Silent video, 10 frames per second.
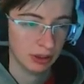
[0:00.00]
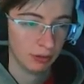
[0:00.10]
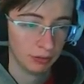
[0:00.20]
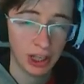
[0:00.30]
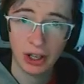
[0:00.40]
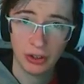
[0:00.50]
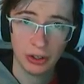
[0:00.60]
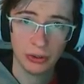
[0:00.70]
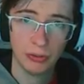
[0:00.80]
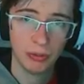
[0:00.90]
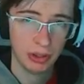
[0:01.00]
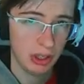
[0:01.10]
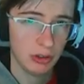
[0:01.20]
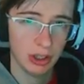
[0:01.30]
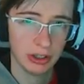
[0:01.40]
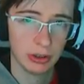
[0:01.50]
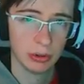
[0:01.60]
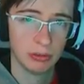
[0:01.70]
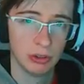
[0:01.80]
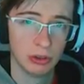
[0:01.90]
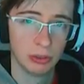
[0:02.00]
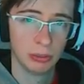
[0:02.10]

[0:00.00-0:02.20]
For now, though, thank you guys so much for joining